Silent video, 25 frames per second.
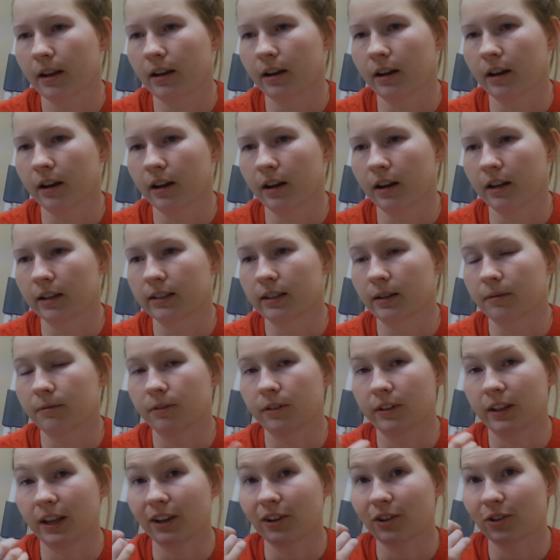except for
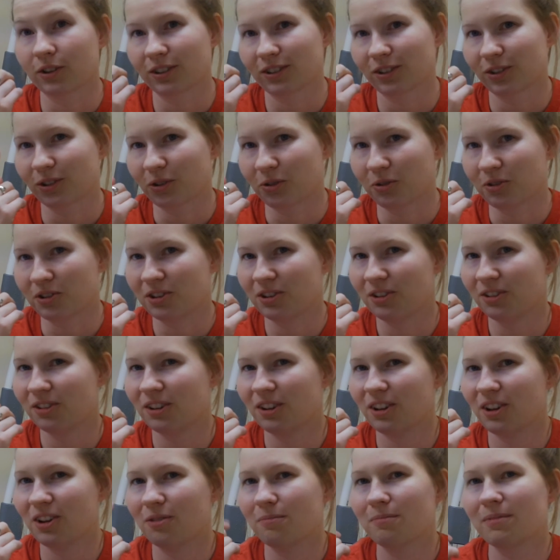that corneal
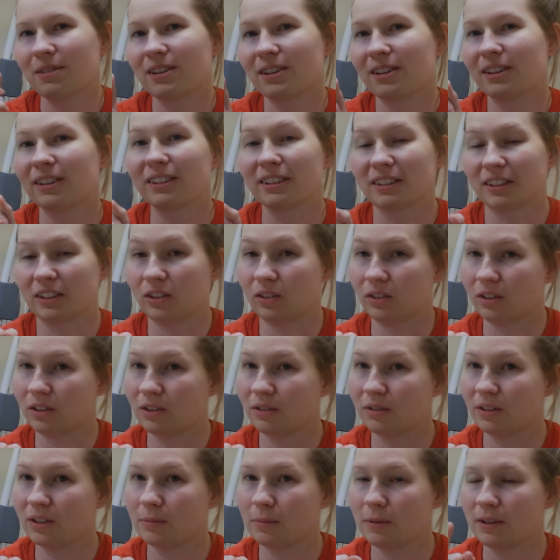globe. It'll
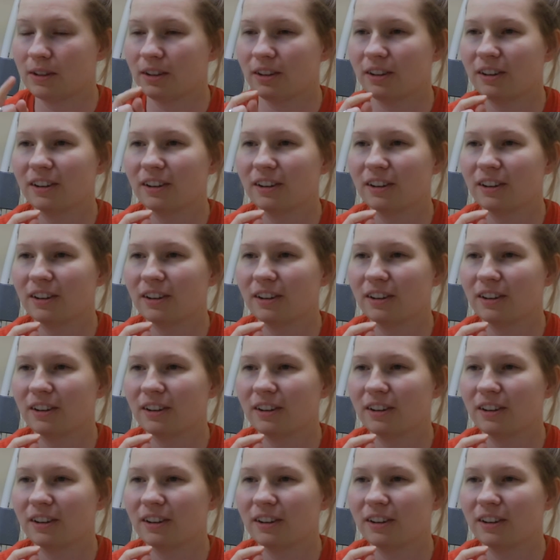always be there.